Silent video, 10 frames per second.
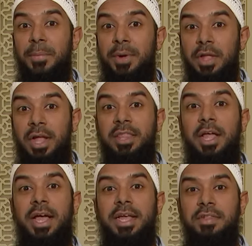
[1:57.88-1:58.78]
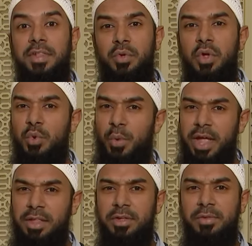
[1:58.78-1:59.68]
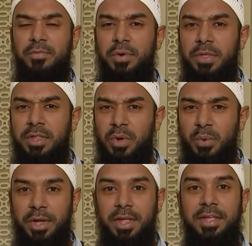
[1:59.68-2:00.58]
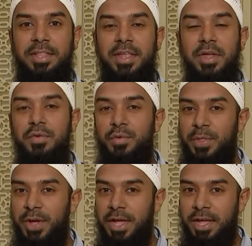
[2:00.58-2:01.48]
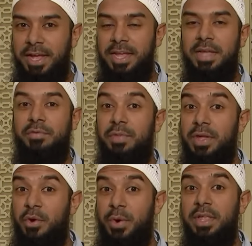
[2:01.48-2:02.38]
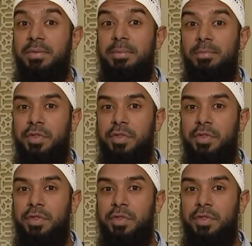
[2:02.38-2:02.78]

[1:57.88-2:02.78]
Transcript: But Allah azza wa jal waited for the tawheed, for the aqeedah, for the creed of the